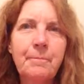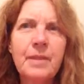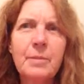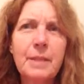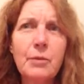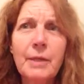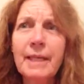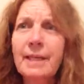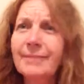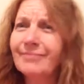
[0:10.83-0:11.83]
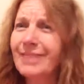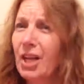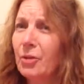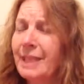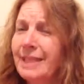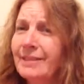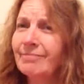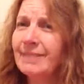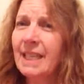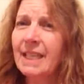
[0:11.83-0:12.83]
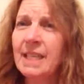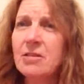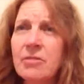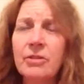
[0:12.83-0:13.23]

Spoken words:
It's a busy week, Halloween. I know